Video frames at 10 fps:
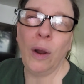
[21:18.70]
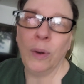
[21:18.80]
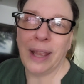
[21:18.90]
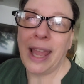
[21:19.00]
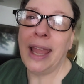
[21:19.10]

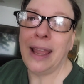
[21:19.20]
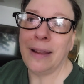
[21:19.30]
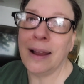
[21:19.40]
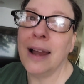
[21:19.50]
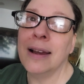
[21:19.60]

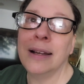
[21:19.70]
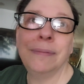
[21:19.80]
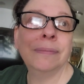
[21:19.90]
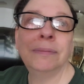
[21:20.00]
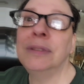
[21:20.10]
okay
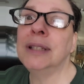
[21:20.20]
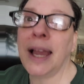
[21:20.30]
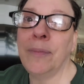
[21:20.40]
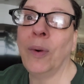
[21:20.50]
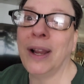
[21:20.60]
um,
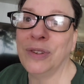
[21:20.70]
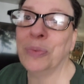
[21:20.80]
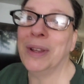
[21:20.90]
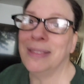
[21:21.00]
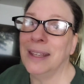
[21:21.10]
time-wise
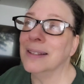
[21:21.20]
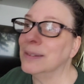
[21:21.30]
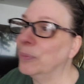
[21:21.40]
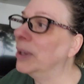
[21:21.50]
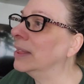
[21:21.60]
with
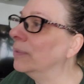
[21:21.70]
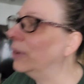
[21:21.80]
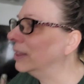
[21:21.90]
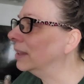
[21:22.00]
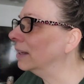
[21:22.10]
this, with,
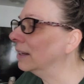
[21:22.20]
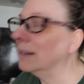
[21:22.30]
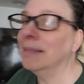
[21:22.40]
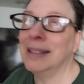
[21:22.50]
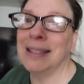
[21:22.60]
with
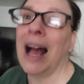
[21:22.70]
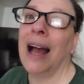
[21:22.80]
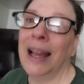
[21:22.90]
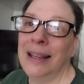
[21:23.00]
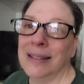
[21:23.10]
the, the
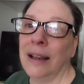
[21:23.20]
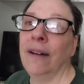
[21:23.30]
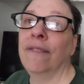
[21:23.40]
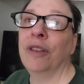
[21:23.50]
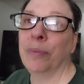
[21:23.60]
size
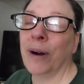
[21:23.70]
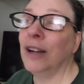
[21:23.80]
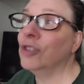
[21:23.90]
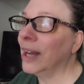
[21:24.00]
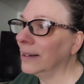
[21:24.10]
of the
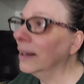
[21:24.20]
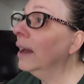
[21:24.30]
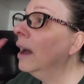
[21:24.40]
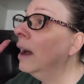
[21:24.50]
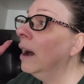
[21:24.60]
project.
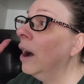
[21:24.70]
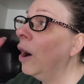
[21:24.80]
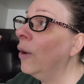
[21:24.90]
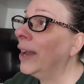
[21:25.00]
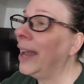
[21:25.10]

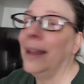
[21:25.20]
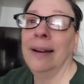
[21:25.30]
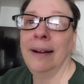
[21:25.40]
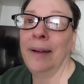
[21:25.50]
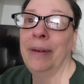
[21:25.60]
Okay,
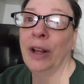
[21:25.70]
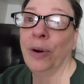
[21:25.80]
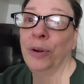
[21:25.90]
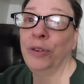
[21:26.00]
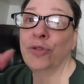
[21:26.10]
I'm going to
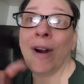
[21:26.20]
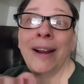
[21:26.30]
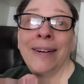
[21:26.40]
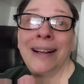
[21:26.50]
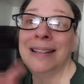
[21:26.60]
go to the
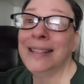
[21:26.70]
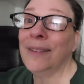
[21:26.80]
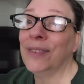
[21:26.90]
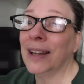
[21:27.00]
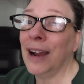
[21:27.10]
dryer and see
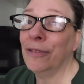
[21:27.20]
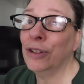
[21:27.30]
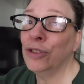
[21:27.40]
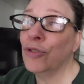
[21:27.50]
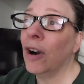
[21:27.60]
if the
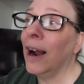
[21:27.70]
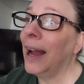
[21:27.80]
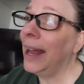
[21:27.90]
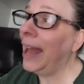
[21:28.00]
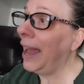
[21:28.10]
cover's
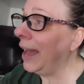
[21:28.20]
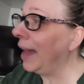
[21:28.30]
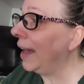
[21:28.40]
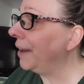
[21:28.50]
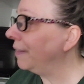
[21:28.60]
dry,
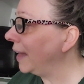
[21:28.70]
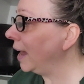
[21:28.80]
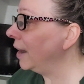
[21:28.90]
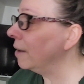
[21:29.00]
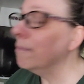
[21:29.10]
and
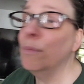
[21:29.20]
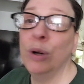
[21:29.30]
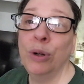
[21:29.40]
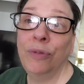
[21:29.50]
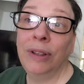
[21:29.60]
then
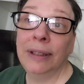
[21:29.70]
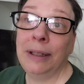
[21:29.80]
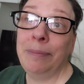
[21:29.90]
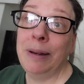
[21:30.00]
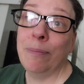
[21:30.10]
move the
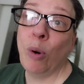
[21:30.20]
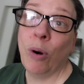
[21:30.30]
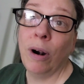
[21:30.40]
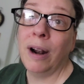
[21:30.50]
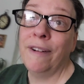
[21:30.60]
little bit
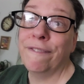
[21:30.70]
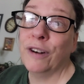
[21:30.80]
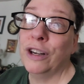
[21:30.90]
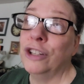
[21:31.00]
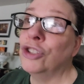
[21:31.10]
more of
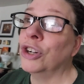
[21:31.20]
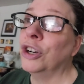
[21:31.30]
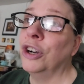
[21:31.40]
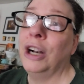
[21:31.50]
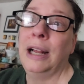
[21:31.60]

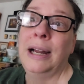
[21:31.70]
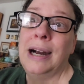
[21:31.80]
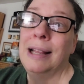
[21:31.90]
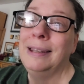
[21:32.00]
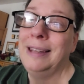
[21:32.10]
furniture
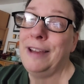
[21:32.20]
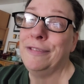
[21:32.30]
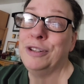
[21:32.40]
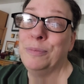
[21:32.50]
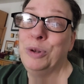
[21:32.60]

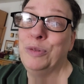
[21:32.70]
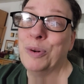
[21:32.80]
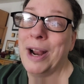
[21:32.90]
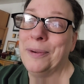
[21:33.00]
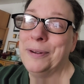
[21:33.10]
left to move
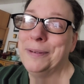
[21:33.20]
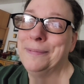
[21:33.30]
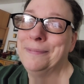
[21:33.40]
around.